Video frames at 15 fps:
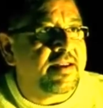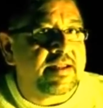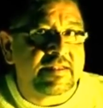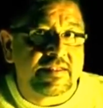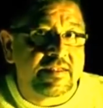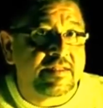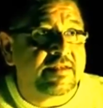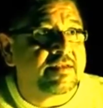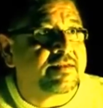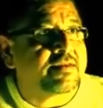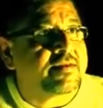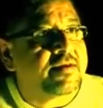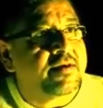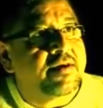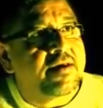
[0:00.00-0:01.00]
and I seen
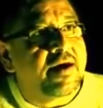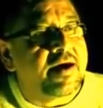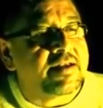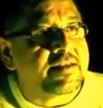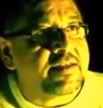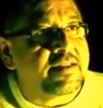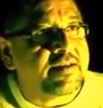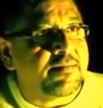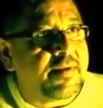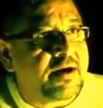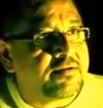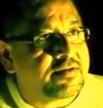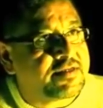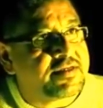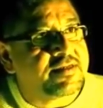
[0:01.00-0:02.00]
His I seen the
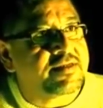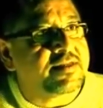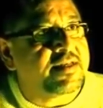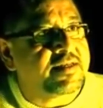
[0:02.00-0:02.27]
mountains